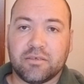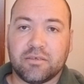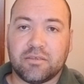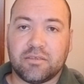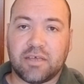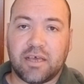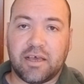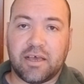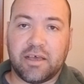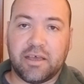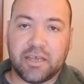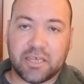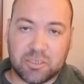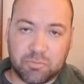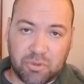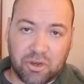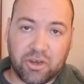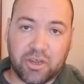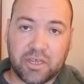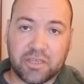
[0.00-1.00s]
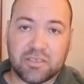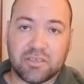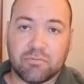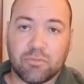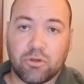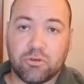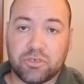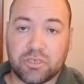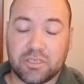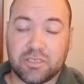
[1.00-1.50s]
to experience
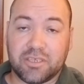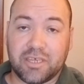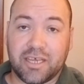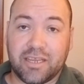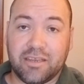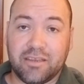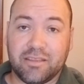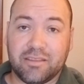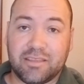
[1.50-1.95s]
emotions, and